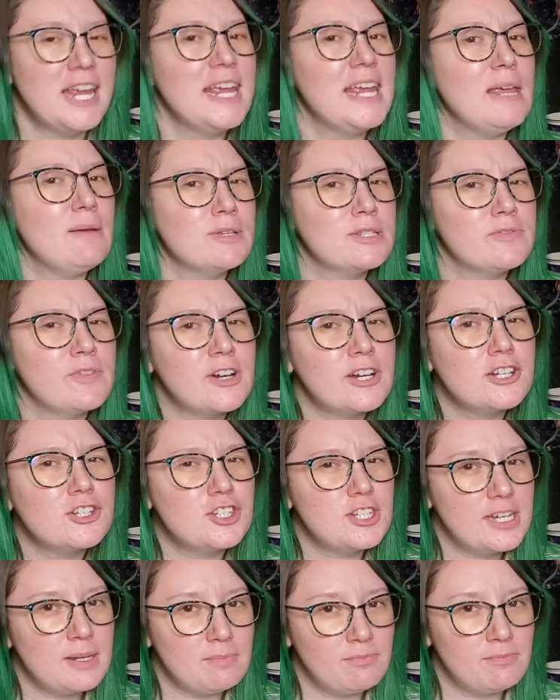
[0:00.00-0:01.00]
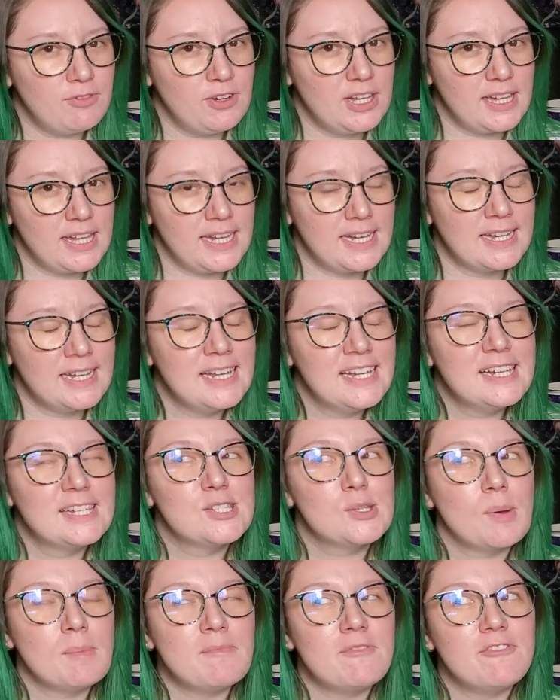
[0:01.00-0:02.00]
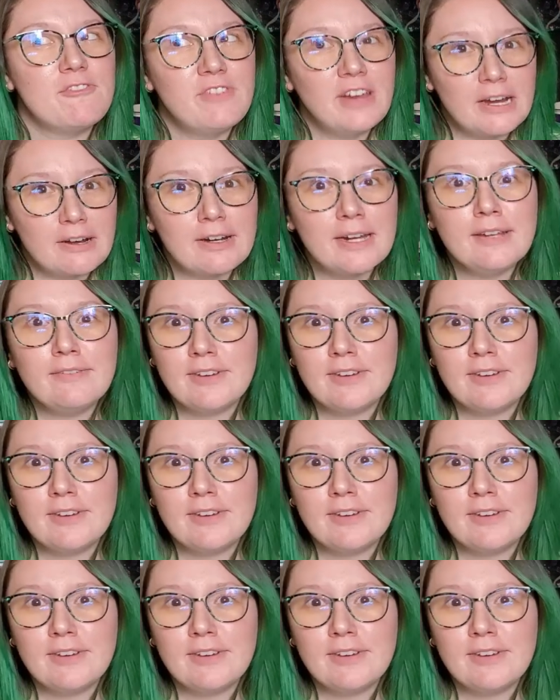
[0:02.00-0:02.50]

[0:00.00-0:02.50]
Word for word: It was very cheap feeling. So I'm very,